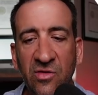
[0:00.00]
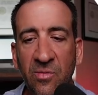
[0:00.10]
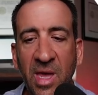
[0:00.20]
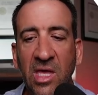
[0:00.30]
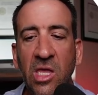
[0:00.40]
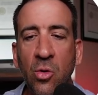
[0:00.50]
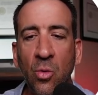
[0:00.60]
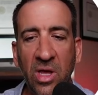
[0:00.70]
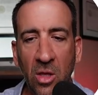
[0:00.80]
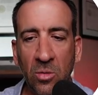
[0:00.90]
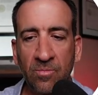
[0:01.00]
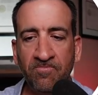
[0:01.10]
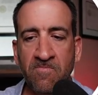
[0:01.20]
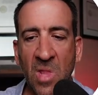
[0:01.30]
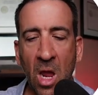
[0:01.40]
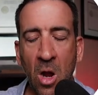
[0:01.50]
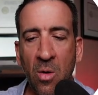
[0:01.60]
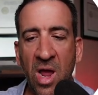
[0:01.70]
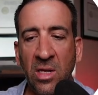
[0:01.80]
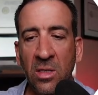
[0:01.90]
It's making you ill.
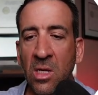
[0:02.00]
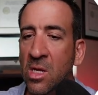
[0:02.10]
All right?